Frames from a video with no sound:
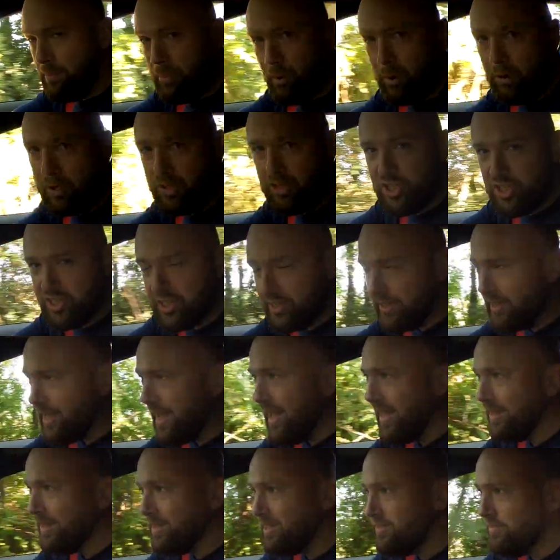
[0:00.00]
Apologies
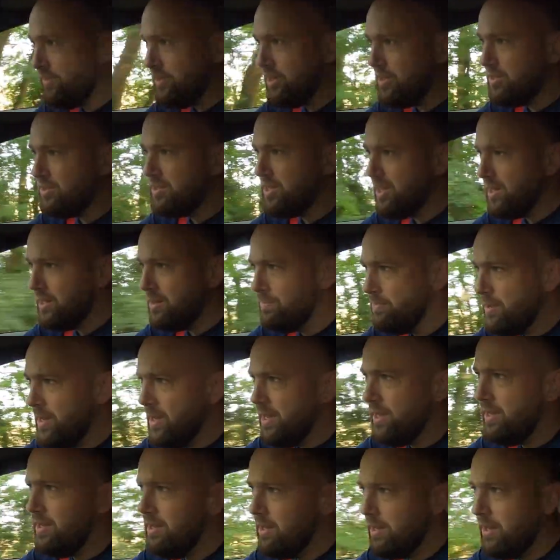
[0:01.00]
again, this video is going to
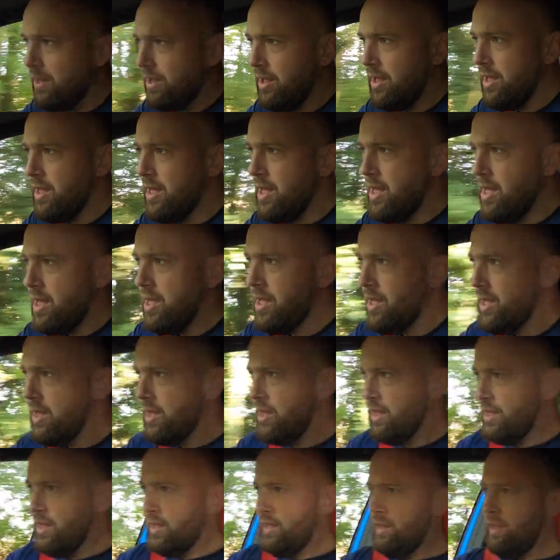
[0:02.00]
be
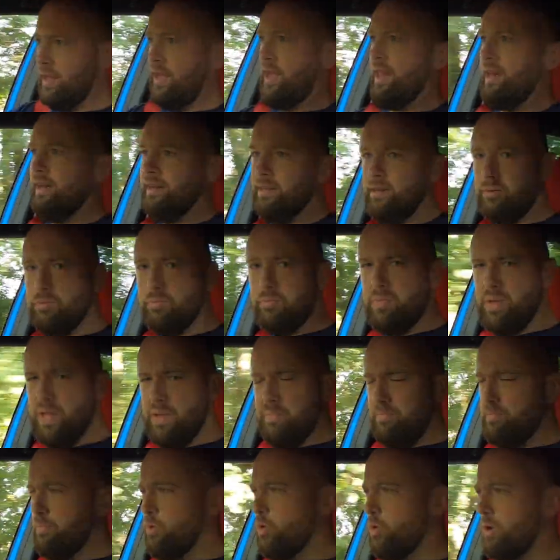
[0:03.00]
a little bit
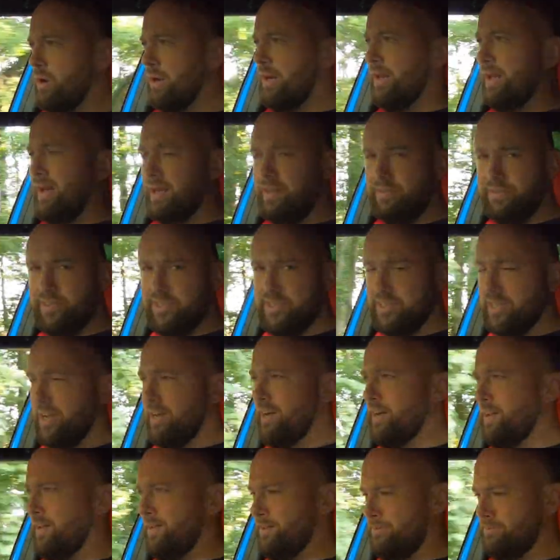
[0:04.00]
more
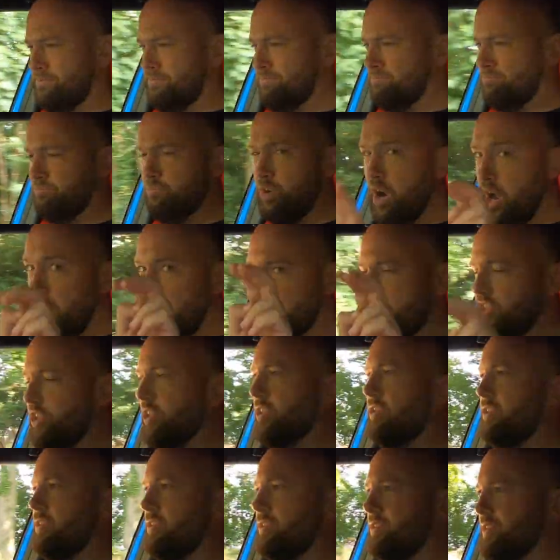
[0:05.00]
lifestyle
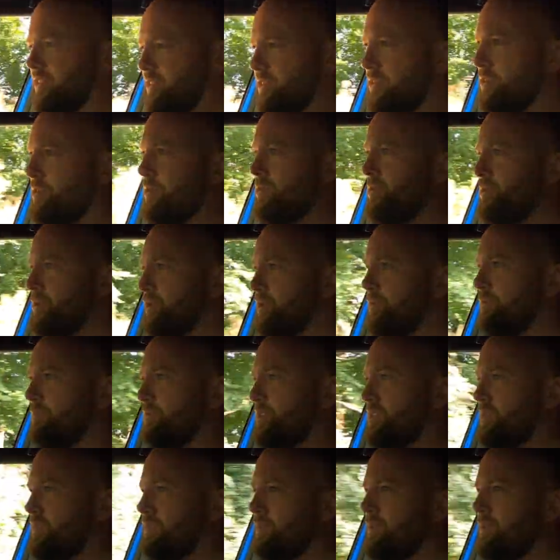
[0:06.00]
rushed than usual, just